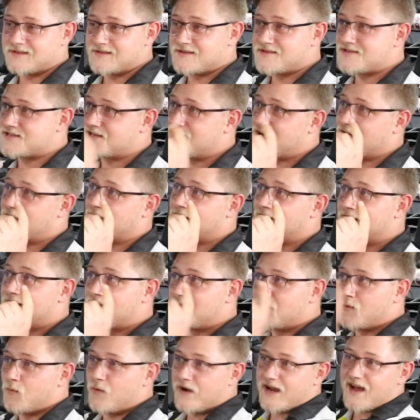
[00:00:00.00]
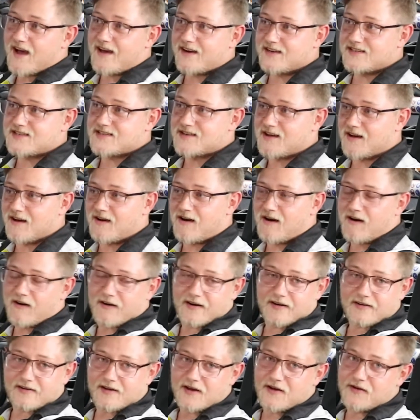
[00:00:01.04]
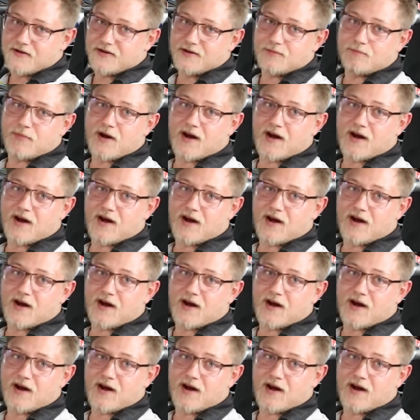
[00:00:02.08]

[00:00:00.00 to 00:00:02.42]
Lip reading: So we got us a hard-coated